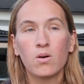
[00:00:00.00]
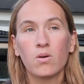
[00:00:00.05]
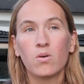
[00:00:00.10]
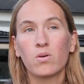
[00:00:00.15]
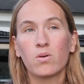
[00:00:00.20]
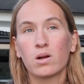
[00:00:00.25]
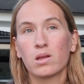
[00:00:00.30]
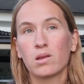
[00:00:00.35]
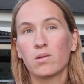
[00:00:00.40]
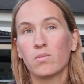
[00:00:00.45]

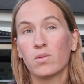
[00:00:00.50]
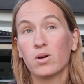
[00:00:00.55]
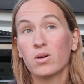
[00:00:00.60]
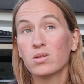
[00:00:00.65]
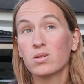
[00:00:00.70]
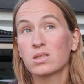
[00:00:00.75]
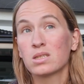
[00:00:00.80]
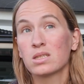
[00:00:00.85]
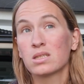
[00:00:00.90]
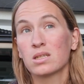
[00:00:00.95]
or the
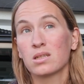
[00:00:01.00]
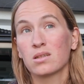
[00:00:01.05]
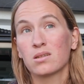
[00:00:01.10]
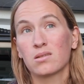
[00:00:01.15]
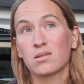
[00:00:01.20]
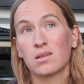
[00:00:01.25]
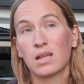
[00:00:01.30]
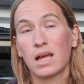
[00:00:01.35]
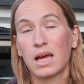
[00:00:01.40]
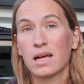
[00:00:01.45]
most
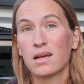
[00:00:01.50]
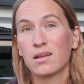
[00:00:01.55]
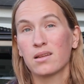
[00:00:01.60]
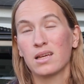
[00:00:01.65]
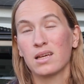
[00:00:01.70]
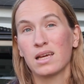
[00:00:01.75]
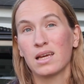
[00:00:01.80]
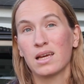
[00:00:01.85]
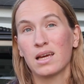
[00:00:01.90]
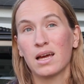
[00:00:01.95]

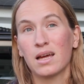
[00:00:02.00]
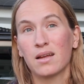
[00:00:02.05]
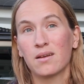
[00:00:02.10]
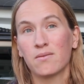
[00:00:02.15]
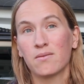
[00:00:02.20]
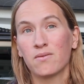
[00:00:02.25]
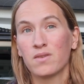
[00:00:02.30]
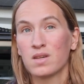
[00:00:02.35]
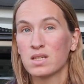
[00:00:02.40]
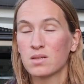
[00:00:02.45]
likely
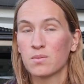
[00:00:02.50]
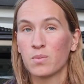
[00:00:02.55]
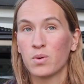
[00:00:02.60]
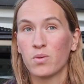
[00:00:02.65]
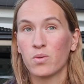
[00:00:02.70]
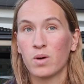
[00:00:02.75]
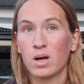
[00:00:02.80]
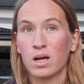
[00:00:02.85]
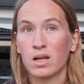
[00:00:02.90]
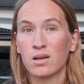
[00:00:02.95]
and feasible
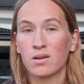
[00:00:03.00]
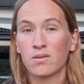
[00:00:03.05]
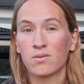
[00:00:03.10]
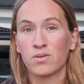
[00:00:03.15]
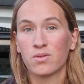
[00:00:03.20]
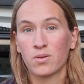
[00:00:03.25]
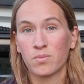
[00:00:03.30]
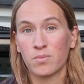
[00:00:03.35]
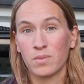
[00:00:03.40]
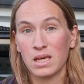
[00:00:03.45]
one
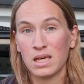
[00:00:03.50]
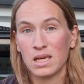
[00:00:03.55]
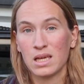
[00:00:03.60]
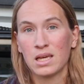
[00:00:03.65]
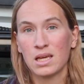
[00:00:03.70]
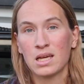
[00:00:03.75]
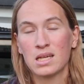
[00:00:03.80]
for me